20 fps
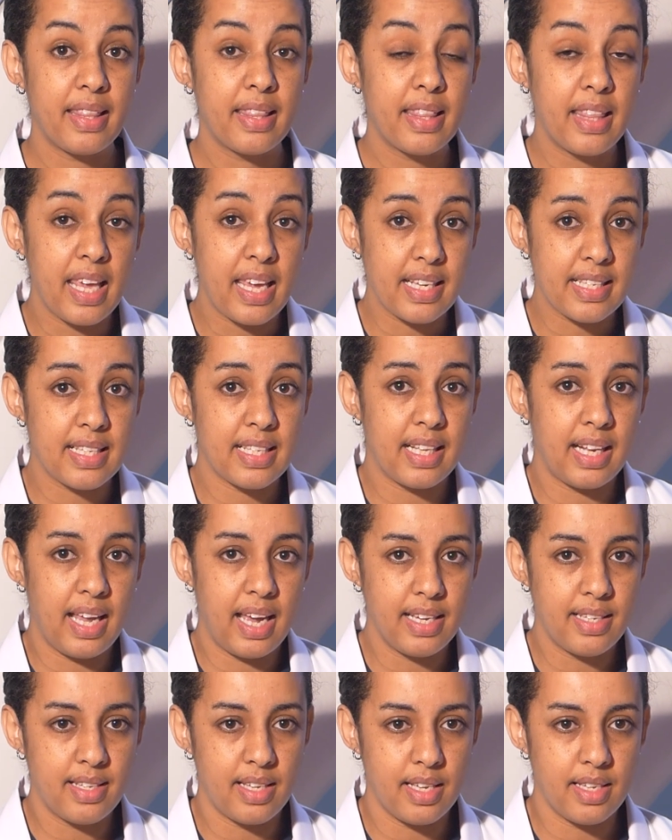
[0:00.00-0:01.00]
thick
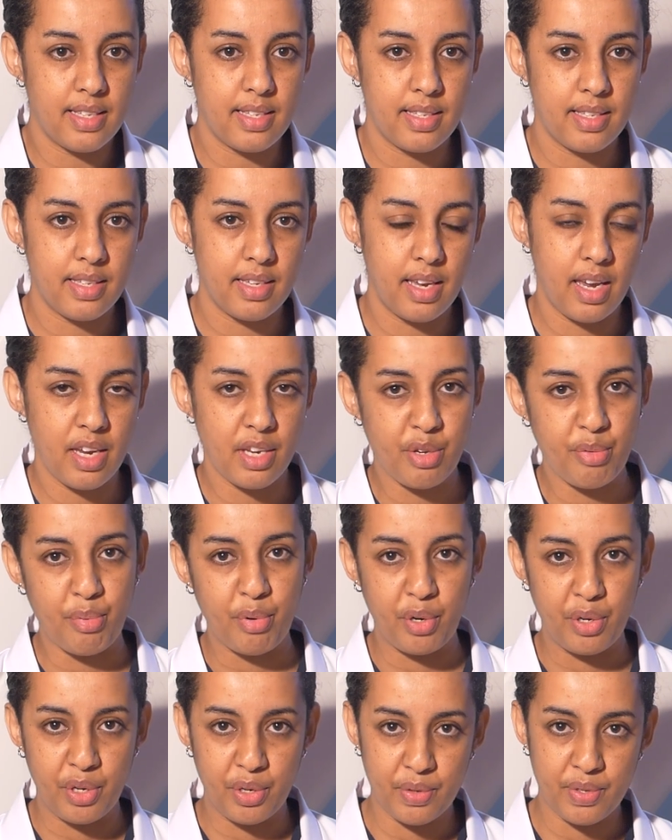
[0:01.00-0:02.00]
slices it
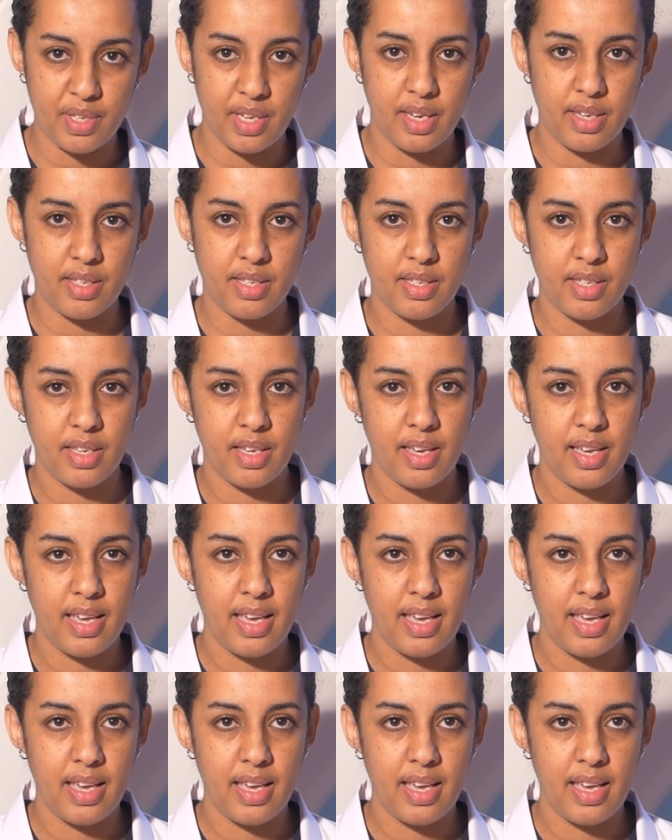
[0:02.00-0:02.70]
produces,